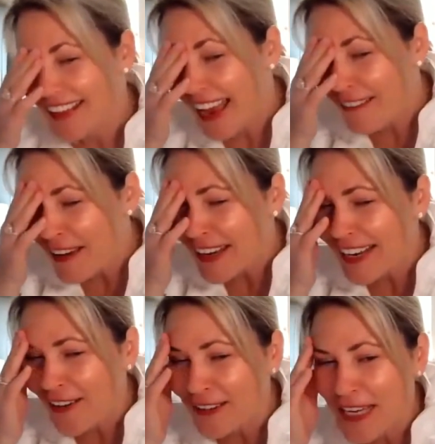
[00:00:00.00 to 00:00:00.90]
I read it
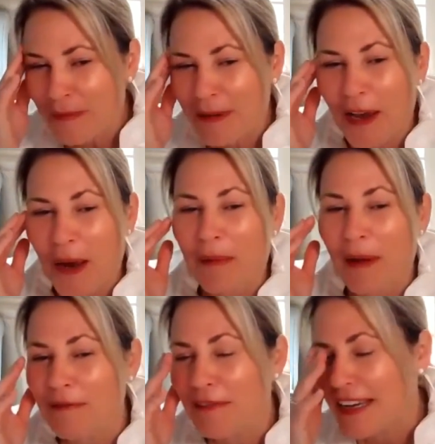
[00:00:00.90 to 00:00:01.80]
a long time ago, but
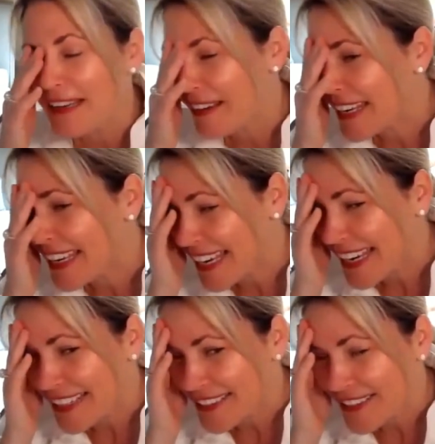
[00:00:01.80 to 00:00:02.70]
I'm rereading
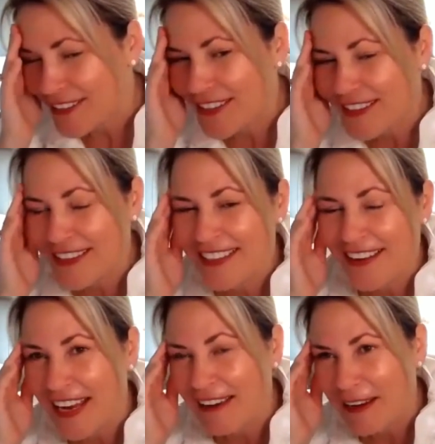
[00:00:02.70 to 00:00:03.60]
it. And so just,
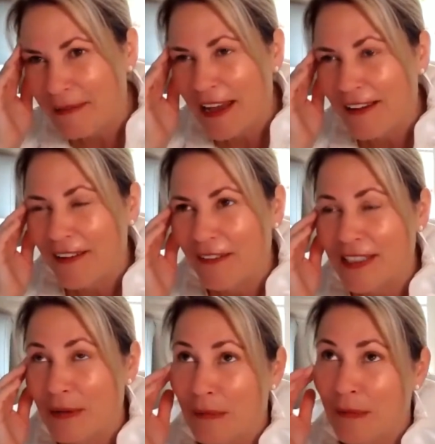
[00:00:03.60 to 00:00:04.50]
hearing about
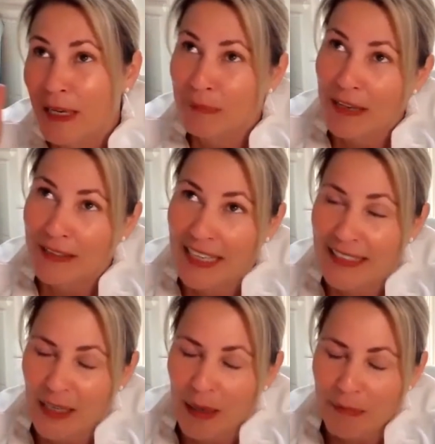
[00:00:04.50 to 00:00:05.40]
obviously what takes
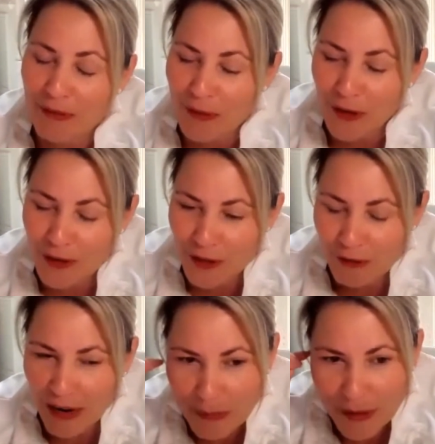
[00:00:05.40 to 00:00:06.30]
a company from good to
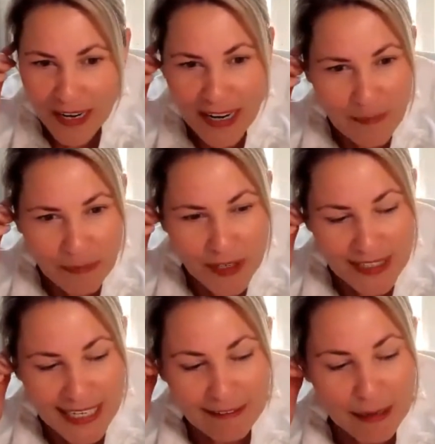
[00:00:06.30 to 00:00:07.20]
great, but
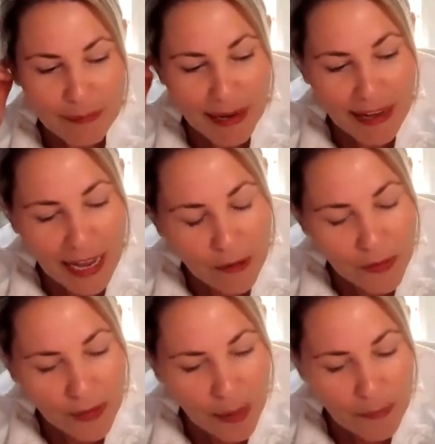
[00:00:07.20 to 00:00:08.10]
just hearing about how
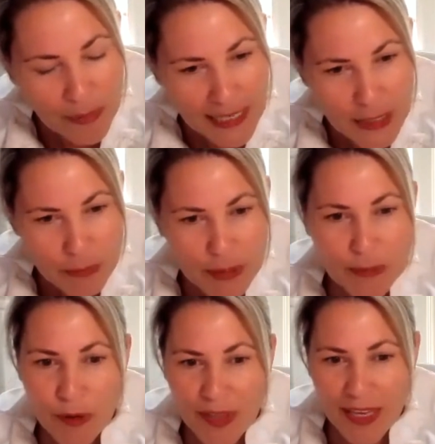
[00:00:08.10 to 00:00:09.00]
the companies which
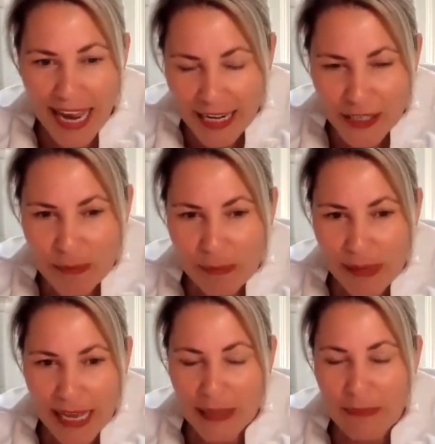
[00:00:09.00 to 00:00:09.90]
put the action
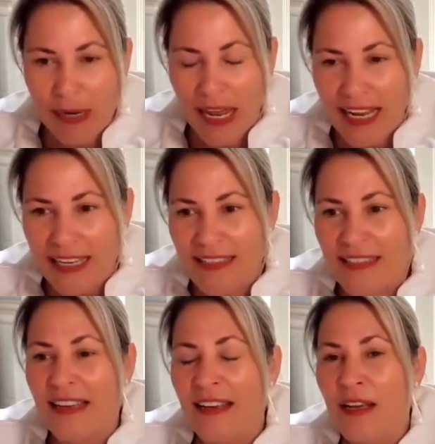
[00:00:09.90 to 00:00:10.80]
plan in place